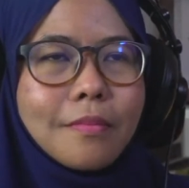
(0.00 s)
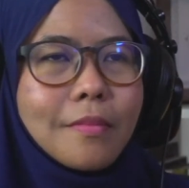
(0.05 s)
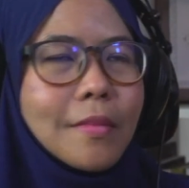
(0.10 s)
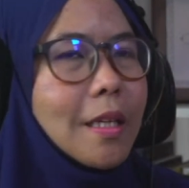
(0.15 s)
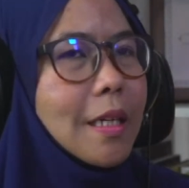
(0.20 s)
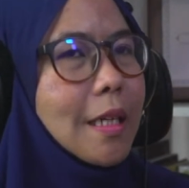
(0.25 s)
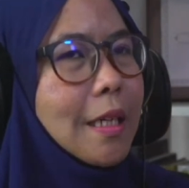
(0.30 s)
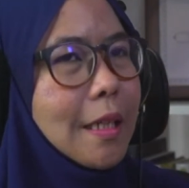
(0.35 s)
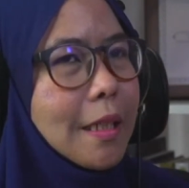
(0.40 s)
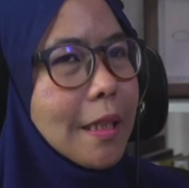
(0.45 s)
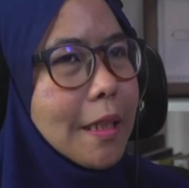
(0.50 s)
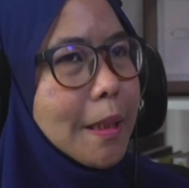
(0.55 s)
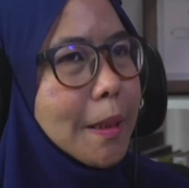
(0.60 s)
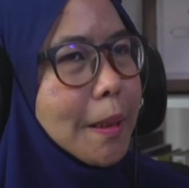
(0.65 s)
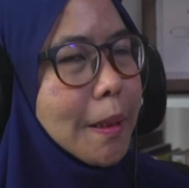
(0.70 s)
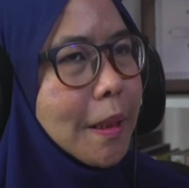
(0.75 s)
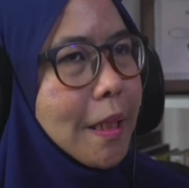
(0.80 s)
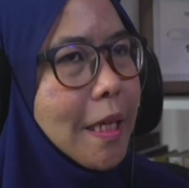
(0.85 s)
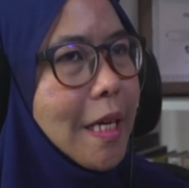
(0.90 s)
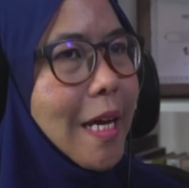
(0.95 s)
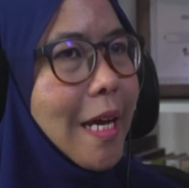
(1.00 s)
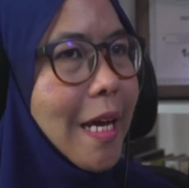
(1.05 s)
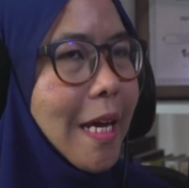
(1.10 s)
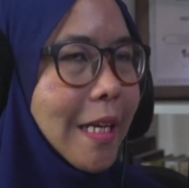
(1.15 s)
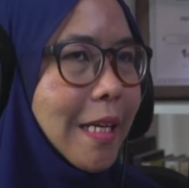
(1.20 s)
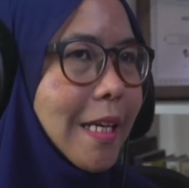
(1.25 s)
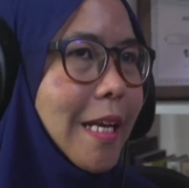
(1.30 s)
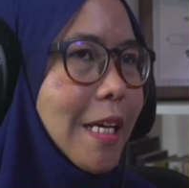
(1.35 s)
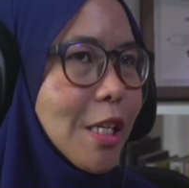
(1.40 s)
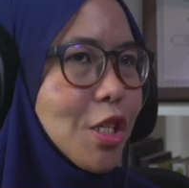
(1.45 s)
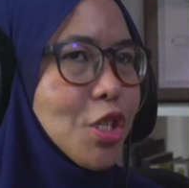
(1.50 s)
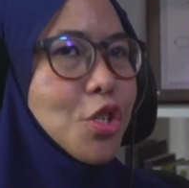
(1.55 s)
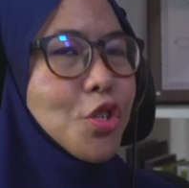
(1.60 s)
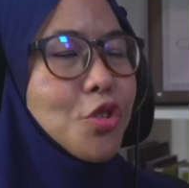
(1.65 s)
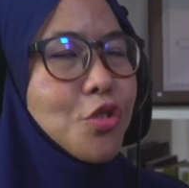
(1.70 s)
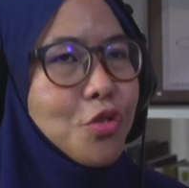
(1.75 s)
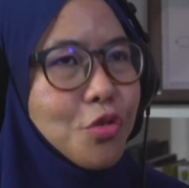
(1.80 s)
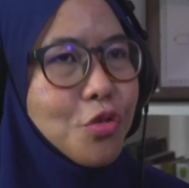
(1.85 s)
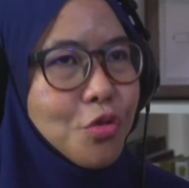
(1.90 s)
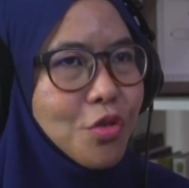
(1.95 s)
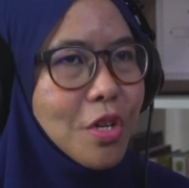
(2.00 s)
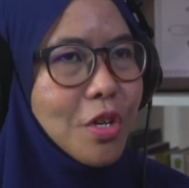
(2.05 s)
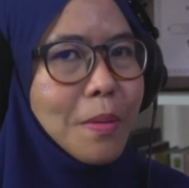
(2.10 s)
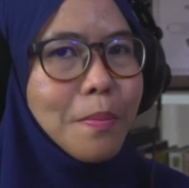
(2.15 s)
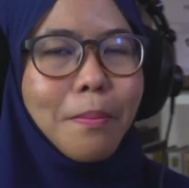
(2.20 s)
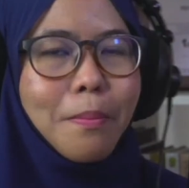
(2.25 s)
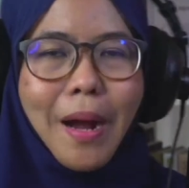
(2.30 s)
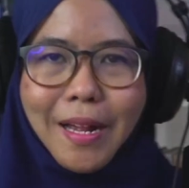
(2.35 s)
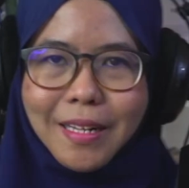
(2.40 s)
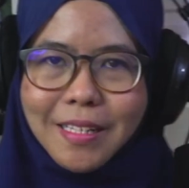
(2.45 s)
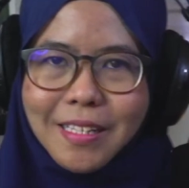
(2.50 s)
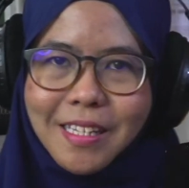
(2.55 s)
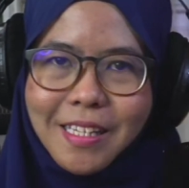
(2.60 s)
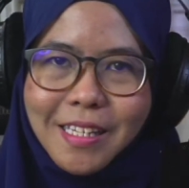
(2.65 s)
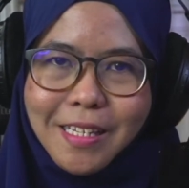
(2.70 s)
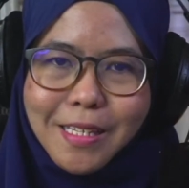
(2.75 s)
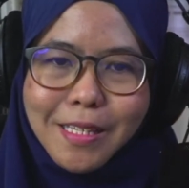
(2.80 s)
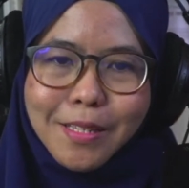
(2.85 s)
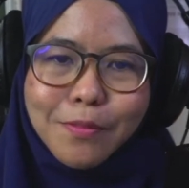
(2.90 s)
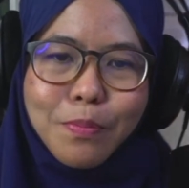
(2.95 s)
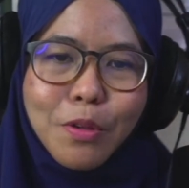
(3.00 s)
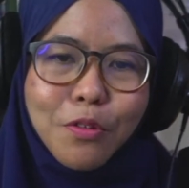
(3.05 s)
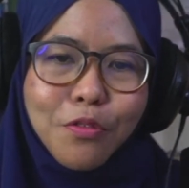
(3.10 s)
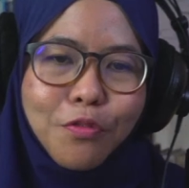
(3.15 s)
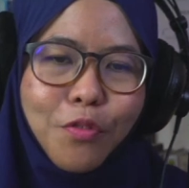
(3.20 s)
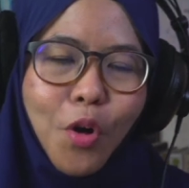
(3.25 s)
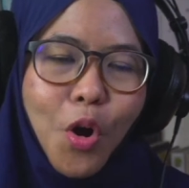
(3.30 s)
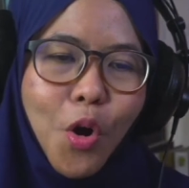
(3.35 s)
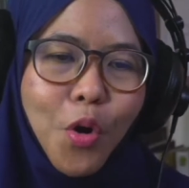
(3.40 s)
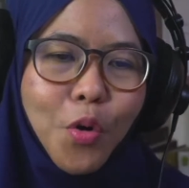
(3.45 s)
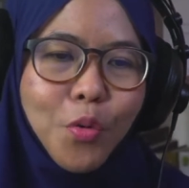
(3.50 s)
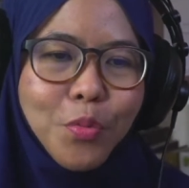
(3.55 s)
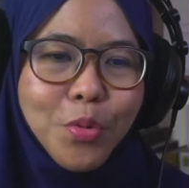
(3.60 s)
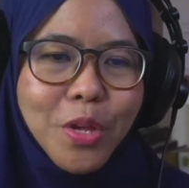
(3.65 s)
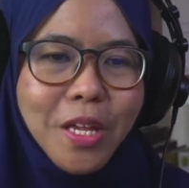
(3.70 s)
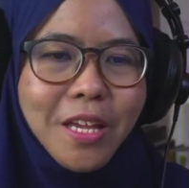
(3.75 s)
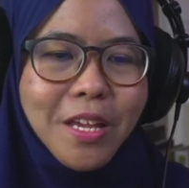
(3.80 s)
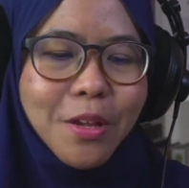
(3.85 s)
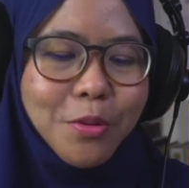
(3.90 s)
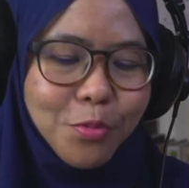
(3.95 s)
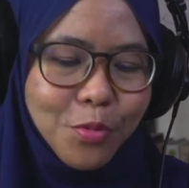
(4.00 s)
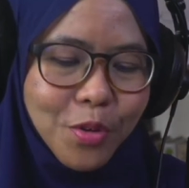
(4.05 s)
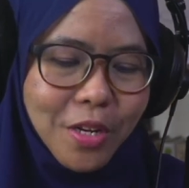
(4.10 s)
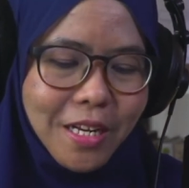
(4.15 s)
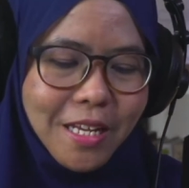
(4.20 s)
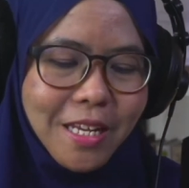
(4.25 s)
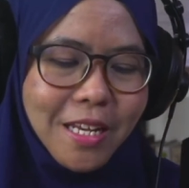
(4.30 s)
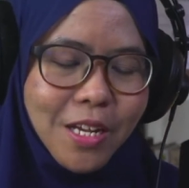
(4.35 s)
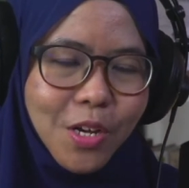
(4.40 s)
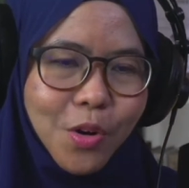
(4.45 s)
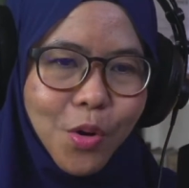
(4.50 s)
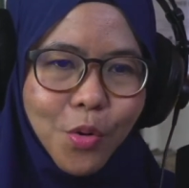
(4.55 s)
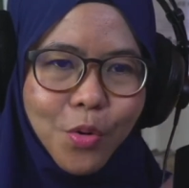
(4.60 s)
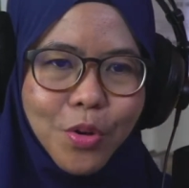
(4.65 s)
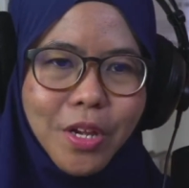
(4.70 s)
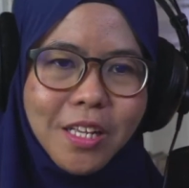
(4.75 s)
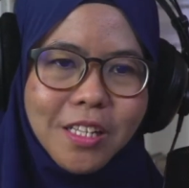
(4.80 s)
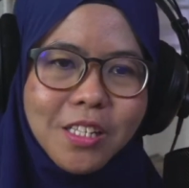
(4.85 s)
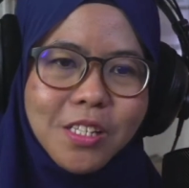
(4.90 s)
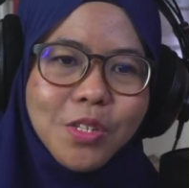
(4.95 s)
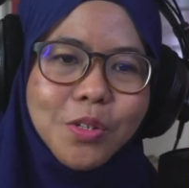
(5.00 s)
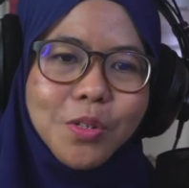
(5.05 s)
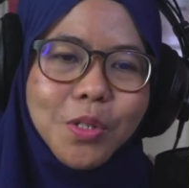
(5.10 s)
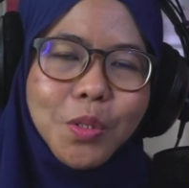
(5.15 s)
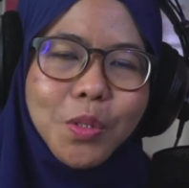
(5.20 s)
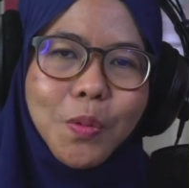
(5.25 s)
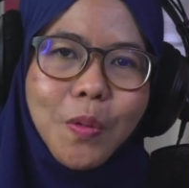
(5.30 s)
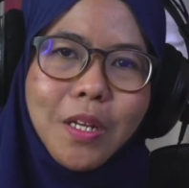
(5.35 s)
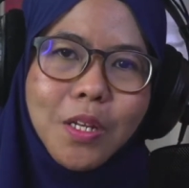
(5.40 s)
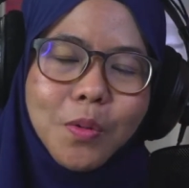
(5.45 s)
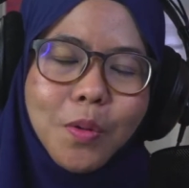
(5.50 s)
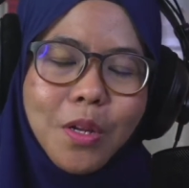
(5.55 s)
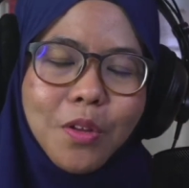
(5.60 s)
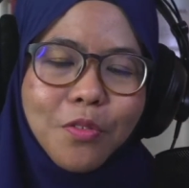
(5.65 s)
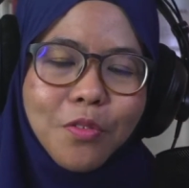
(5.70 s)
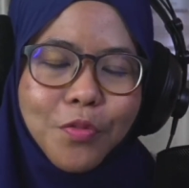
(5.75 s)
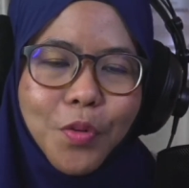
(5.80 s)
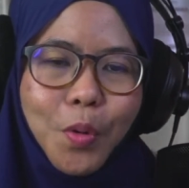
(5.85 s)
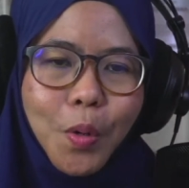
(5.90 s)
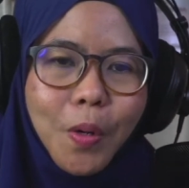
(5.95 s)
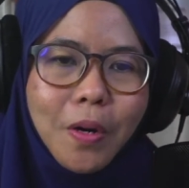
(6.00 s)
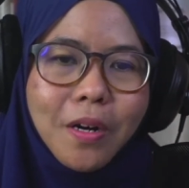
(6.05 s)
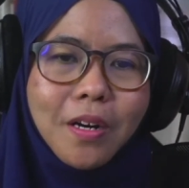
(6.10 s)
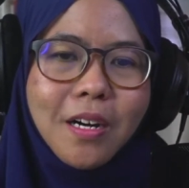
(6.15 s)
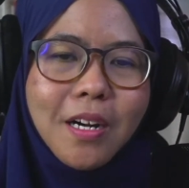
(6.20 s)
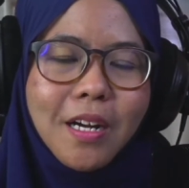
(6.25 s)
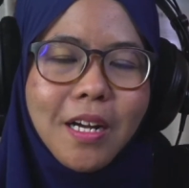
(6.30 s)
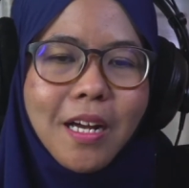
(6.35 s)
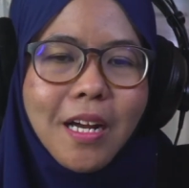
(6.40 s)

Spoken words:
uh, in the next 3 months before we really go into 2024.